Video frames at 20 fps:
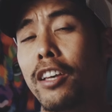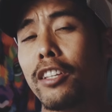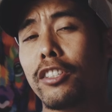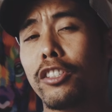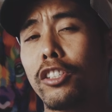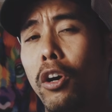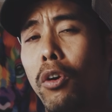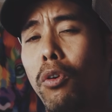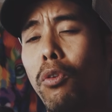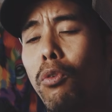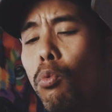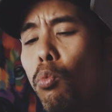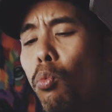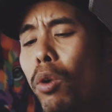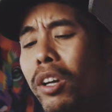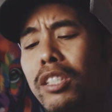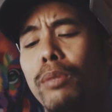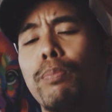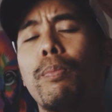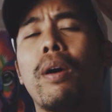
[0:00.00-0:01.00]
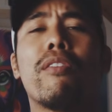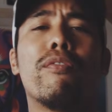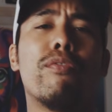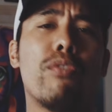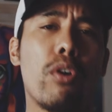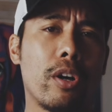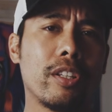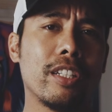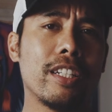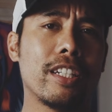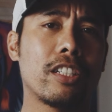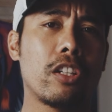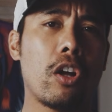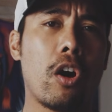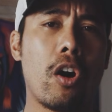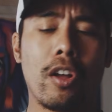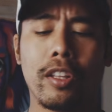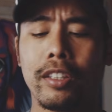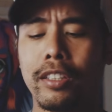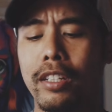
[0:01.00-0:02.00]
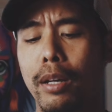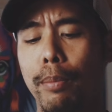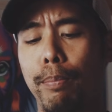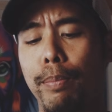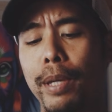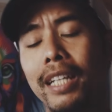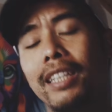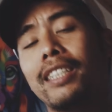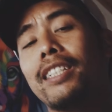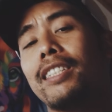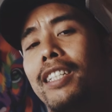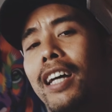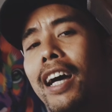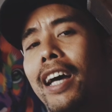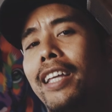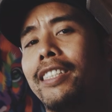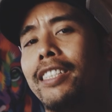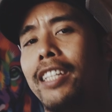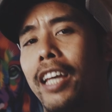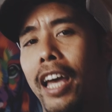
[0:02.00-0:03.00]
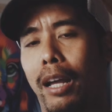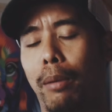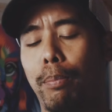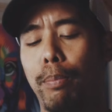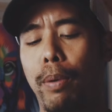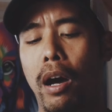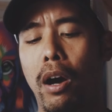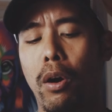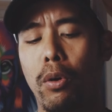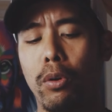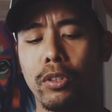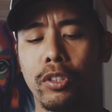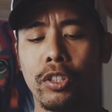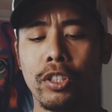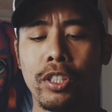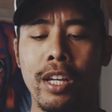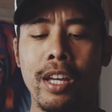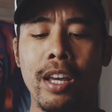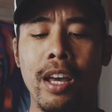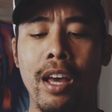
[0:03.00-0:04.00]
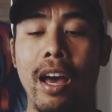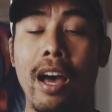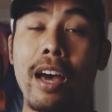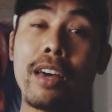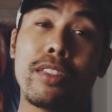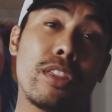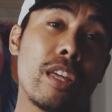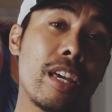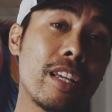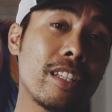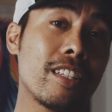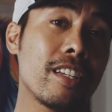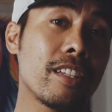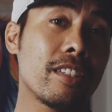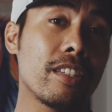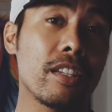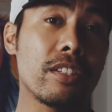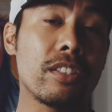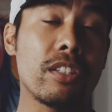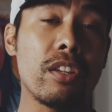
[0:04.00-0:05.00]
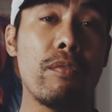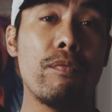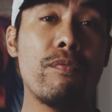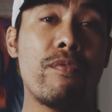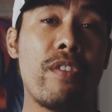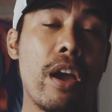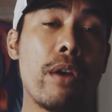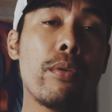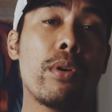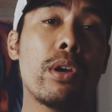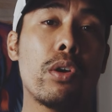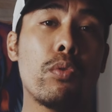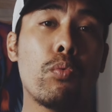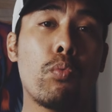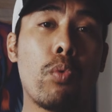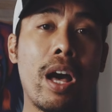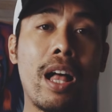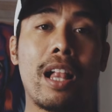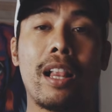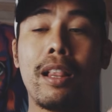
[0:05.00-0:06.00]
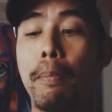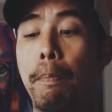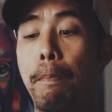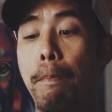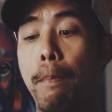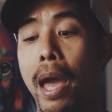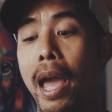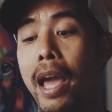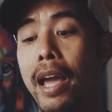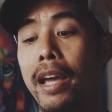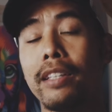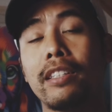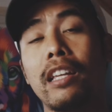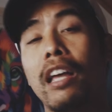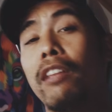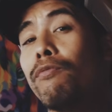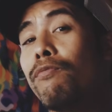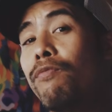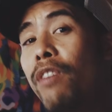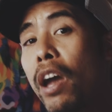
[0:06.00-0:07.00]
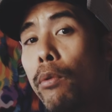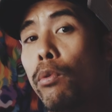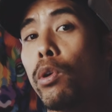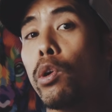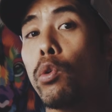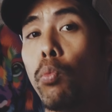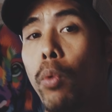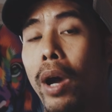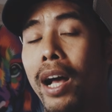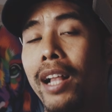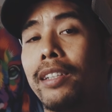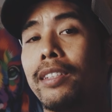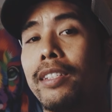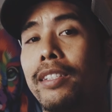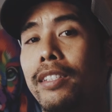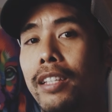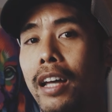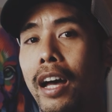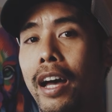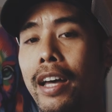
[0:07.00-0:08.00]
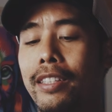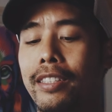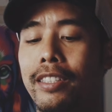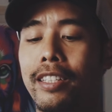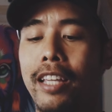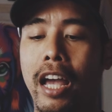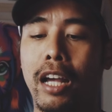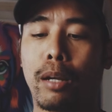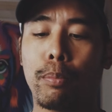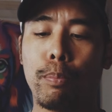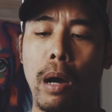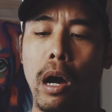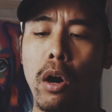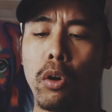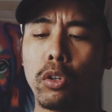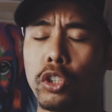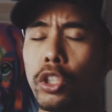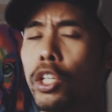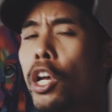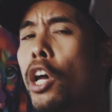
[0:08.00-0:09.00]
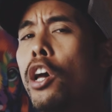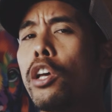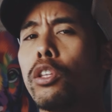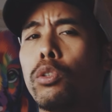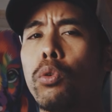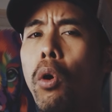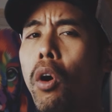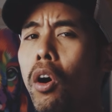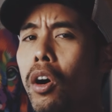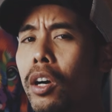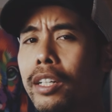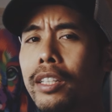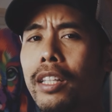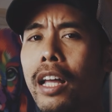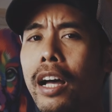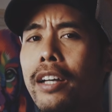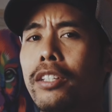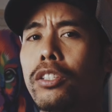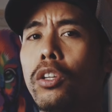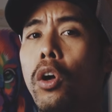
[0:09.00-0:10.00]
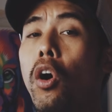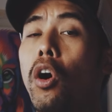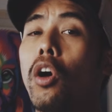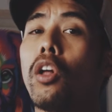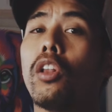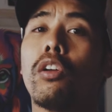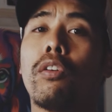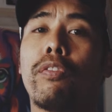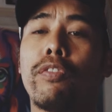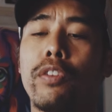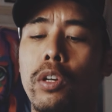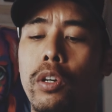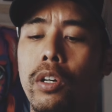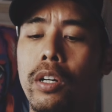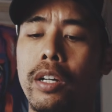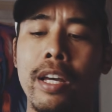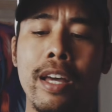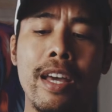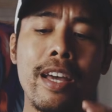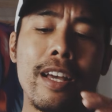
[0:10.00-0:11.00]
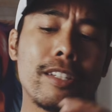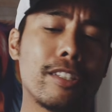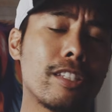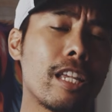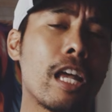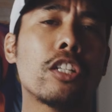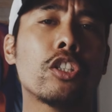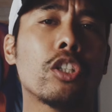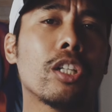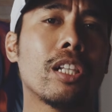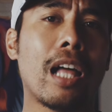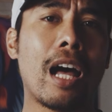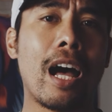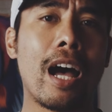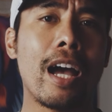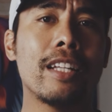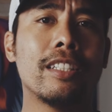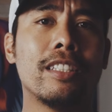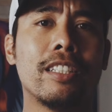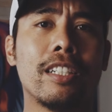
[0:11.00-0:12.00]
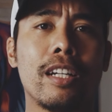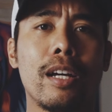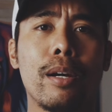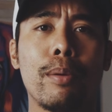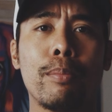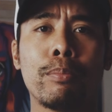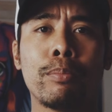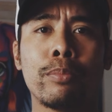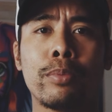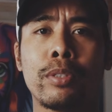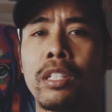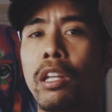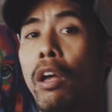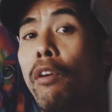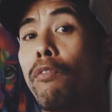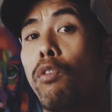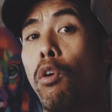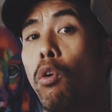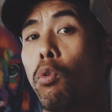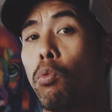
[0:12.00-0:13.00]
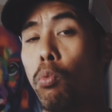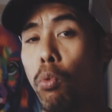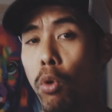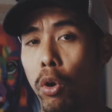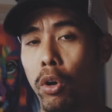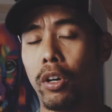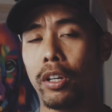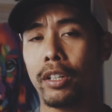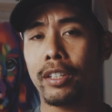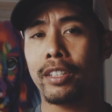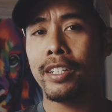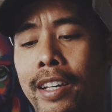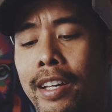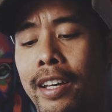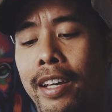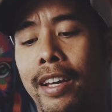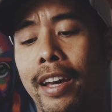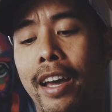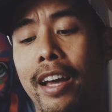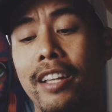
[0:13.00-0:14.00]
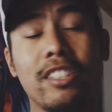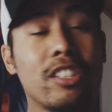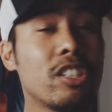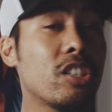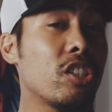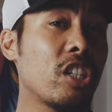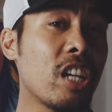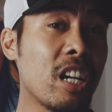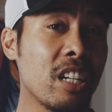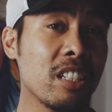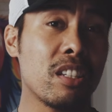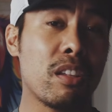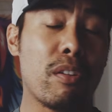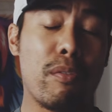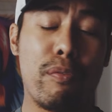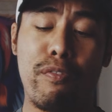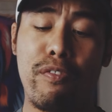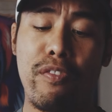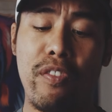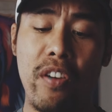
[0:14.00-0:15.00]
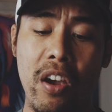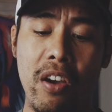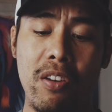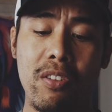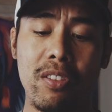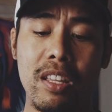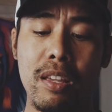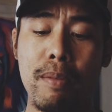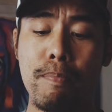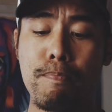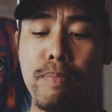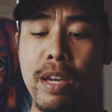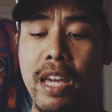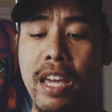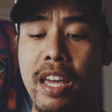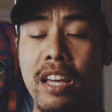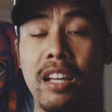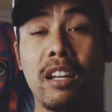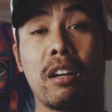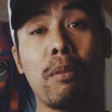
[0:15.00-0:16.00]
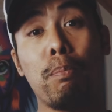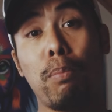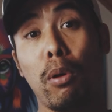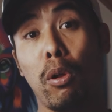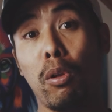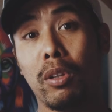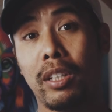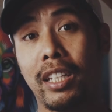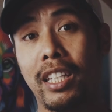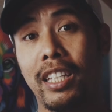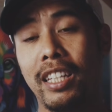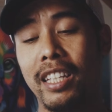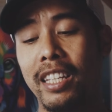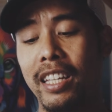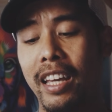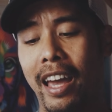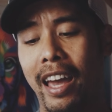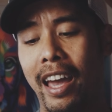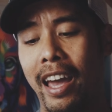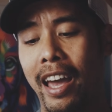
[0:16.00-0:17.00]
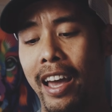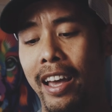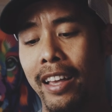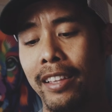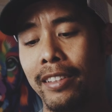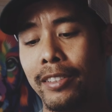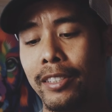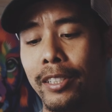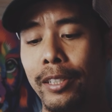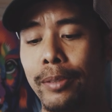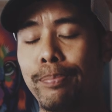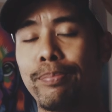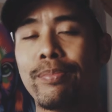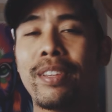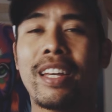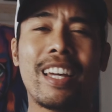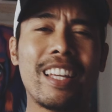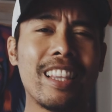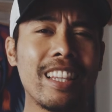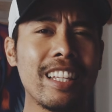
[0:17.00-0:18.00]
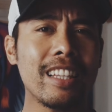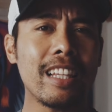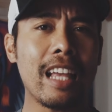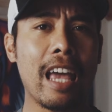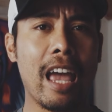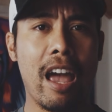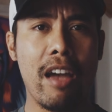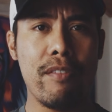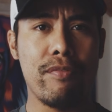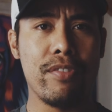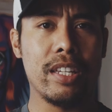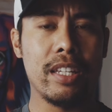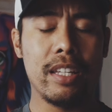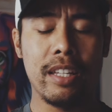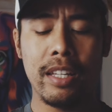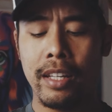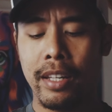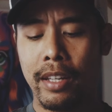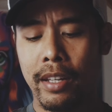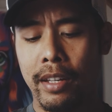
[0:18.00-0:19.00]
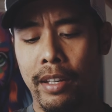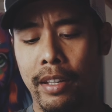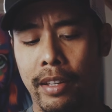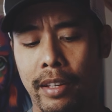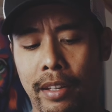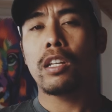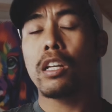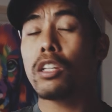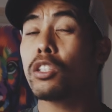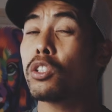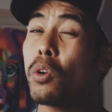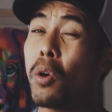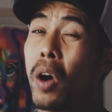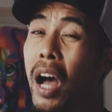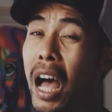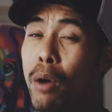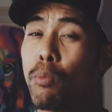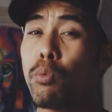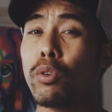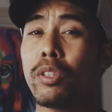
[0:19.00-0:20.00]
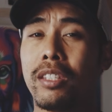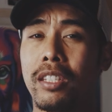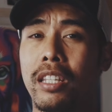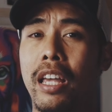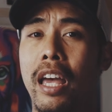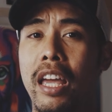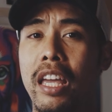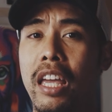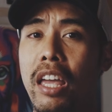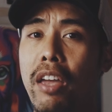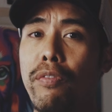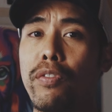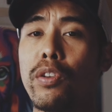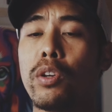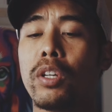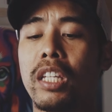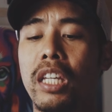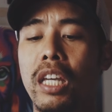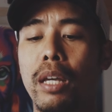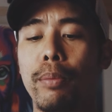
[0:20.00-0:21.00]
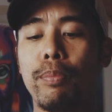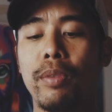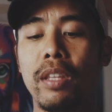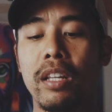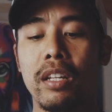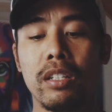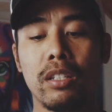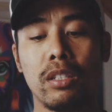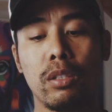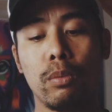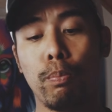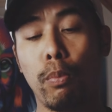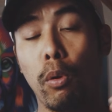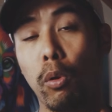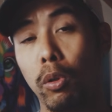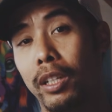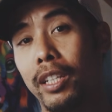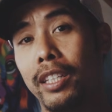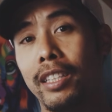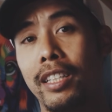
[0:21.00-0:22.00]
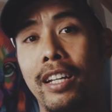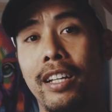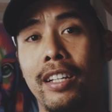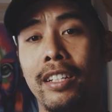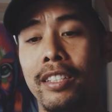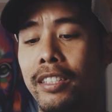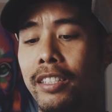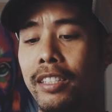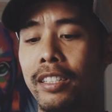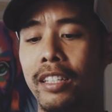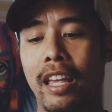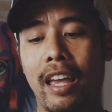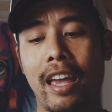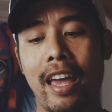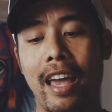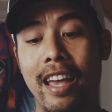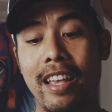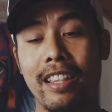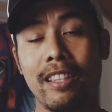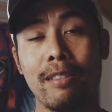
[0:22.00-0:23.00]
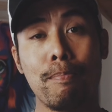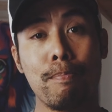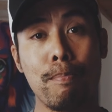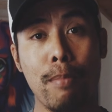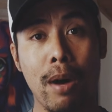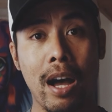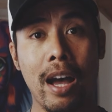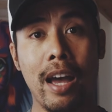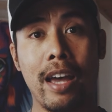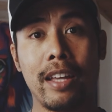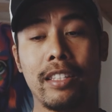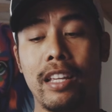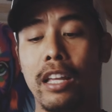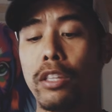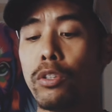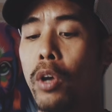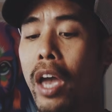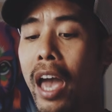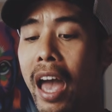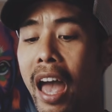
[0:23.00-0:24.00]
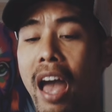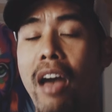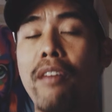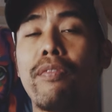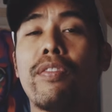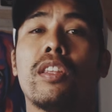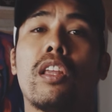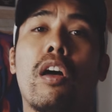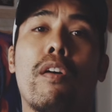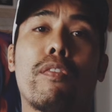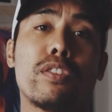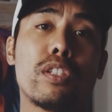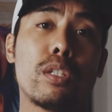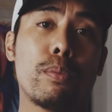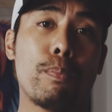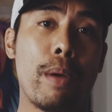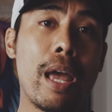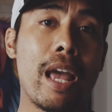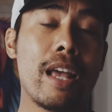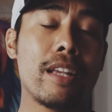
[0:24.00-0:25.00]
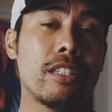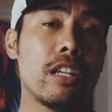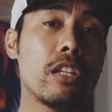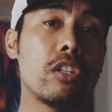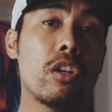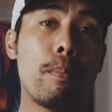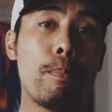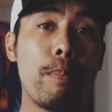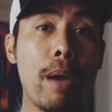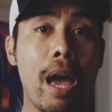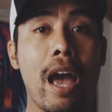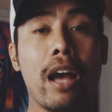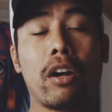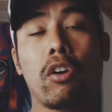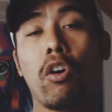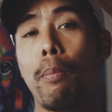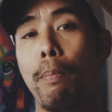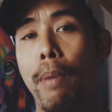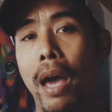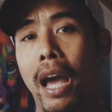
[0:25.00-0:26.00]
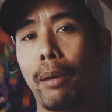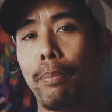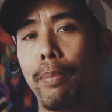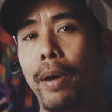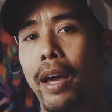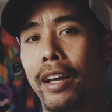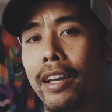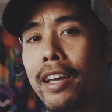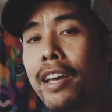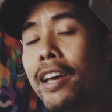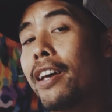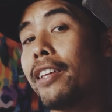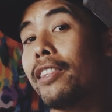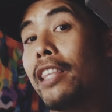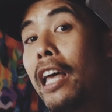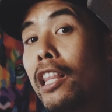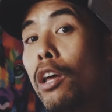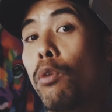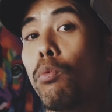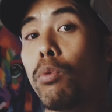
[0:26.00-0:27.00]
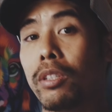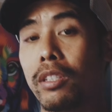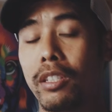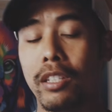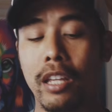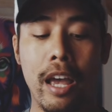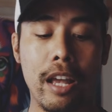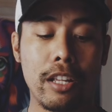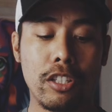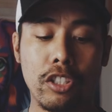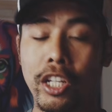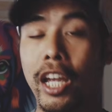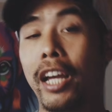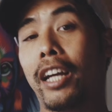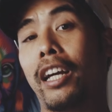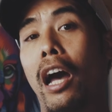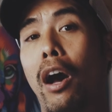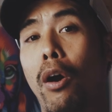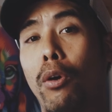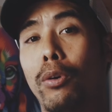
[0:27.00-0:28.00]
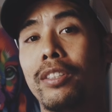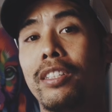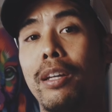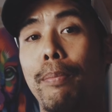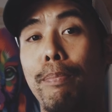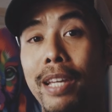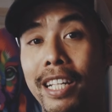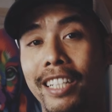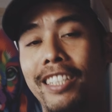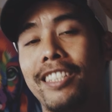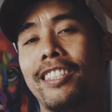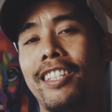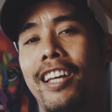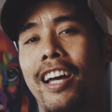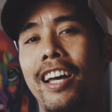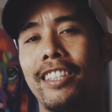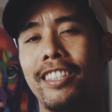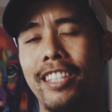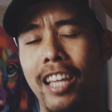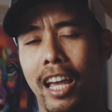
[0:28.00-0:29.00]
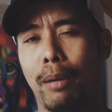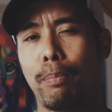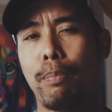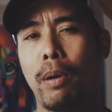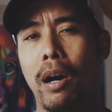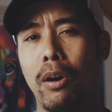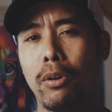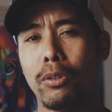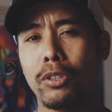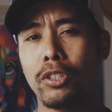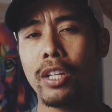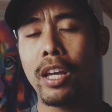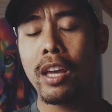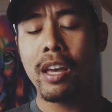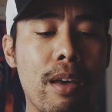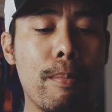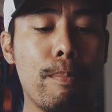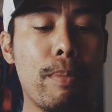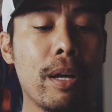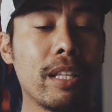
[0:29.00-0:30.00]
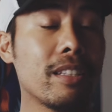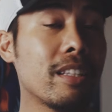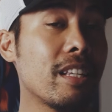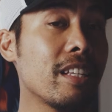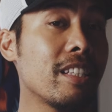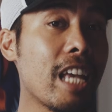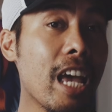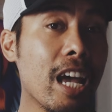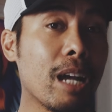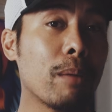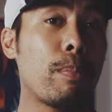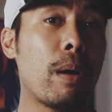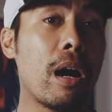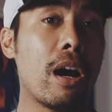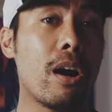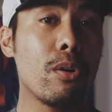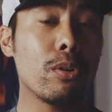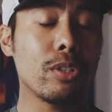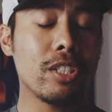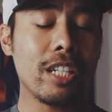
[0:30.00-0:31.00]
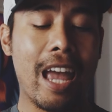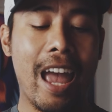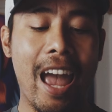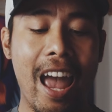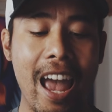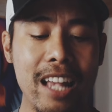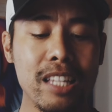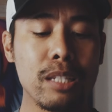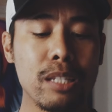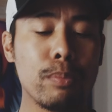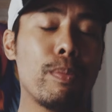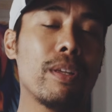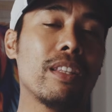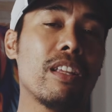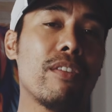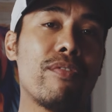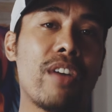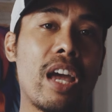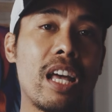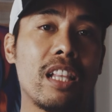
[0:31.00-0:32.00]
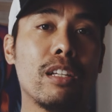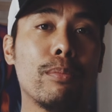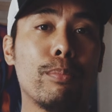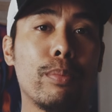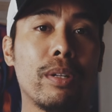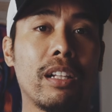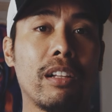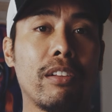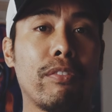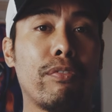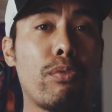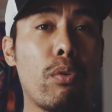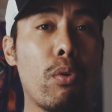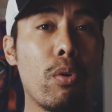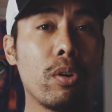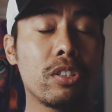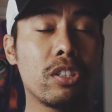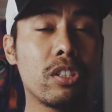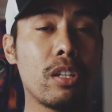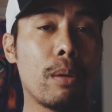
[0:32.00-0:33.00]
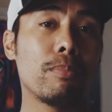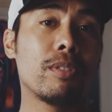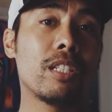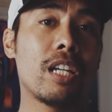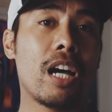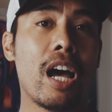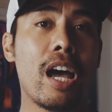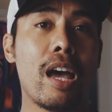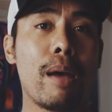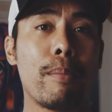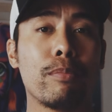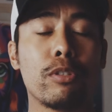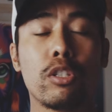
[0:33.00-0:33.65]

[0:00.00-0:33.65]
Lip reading: So what's my verdict on the Peak Design Tech Pouch? I think this is a very well made and very well designed tech pouch to organize all of your essential items for work. It's just fairly big, bulky and a little heavy. So I would say if you keep this bulkiness in mind and you have enough space in your bag or backpack, then I would say check out the Peak Design Tech Pouch. But the tech pouch has been available for some time.